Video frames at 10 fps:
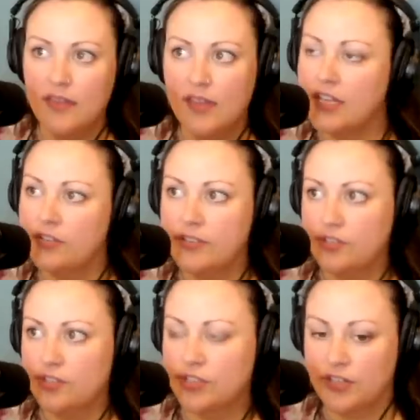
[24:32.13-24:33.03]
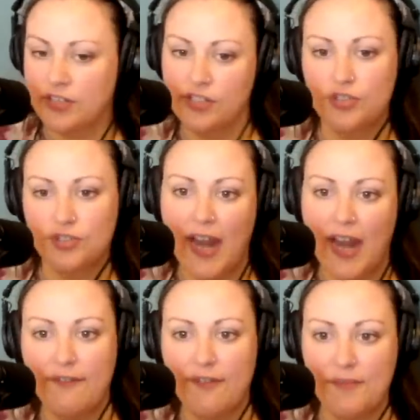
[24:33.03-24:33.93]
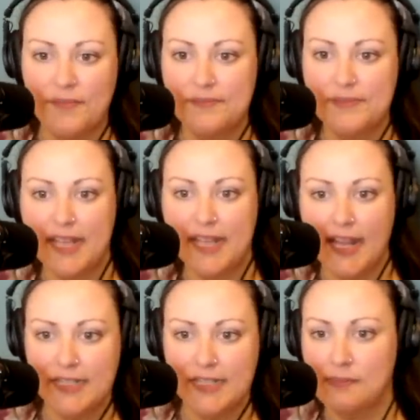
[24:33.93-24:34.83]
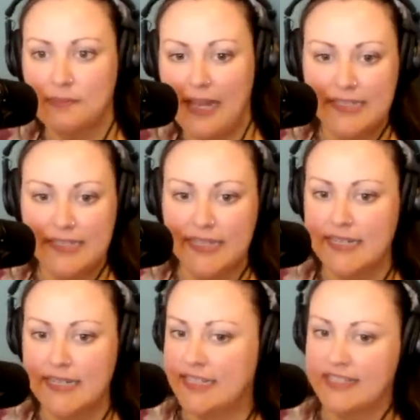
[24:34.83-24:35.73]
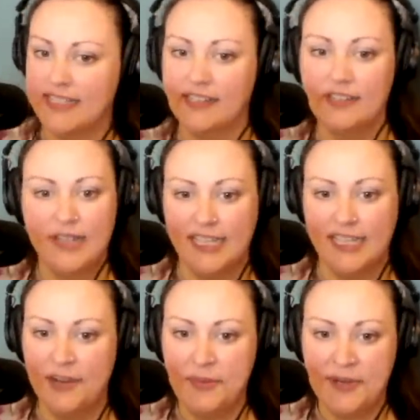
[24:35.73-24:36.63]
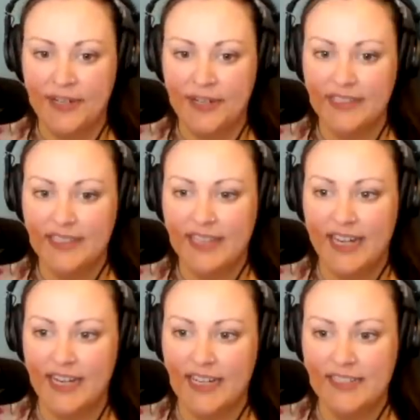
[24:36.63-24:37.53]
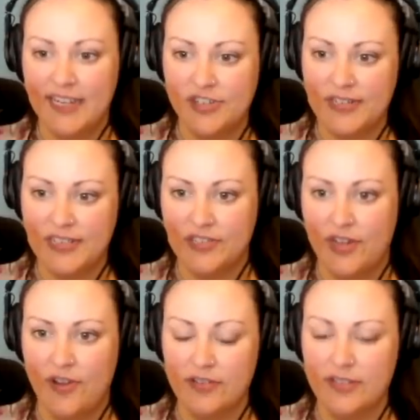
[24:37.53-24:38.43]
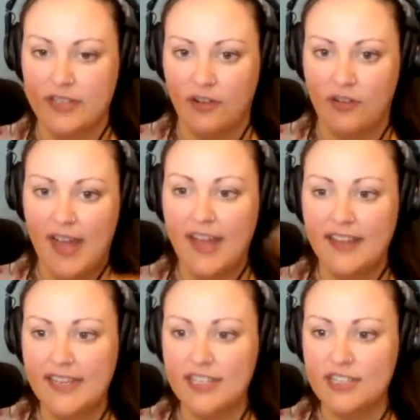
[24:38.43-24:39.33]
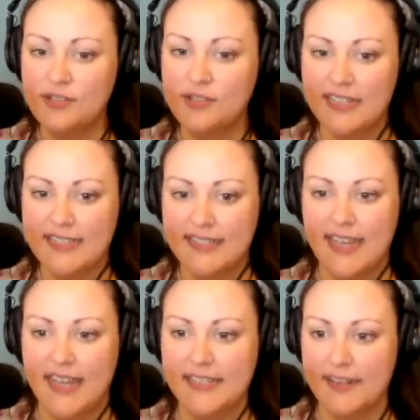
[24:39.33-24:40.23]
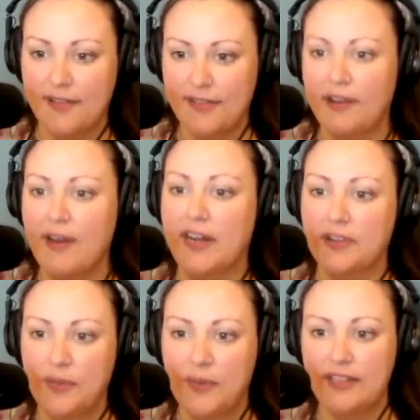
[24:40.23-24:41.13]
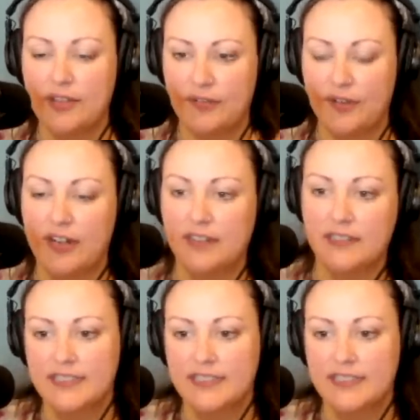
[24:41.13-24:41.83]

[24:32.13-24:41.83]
then you st- start to stray from science or medicine, and it's like, okay, now we're getting in a dangerous zone. So I, I like it to an extent in a theoretical way so far.